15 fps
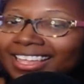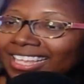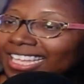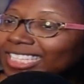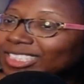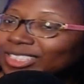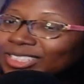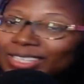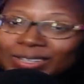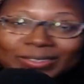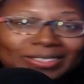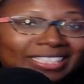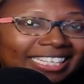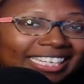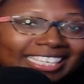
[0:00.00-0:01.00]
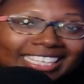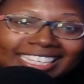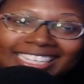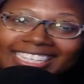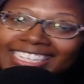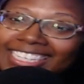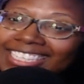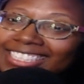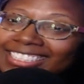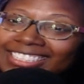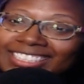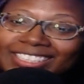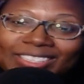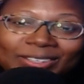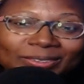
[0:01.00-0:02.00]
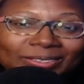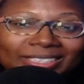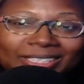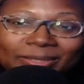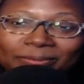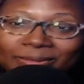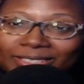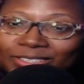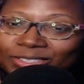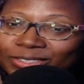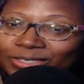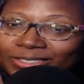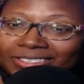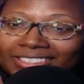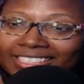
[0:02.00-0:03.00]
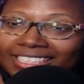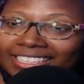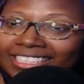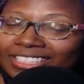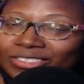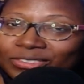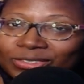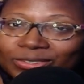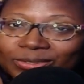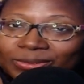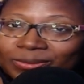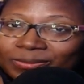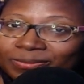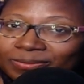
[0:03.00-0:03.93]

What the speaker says: Slowly, slowly but surely, these two,